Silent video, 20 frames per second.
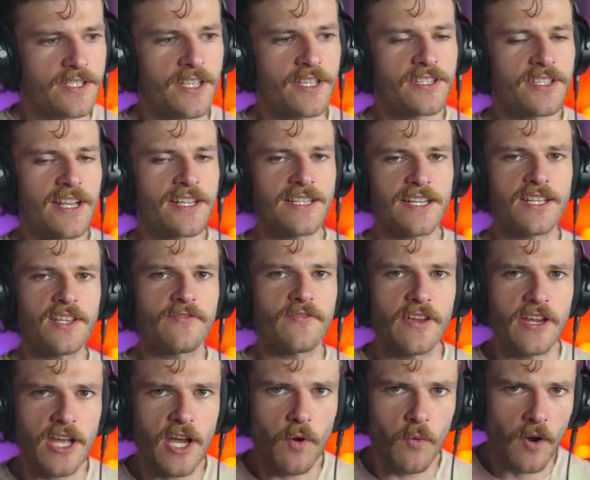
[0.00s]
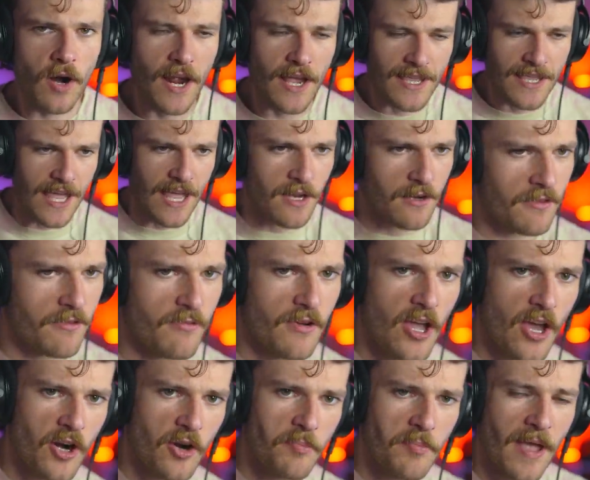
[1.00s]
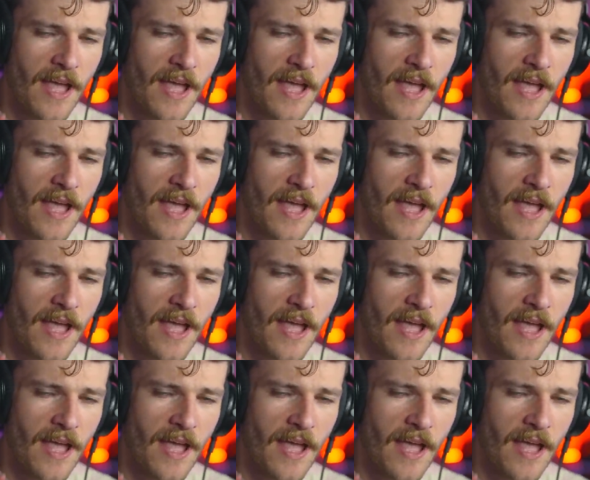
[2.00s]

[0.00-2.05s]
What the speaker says: Since I did the video where I gained 300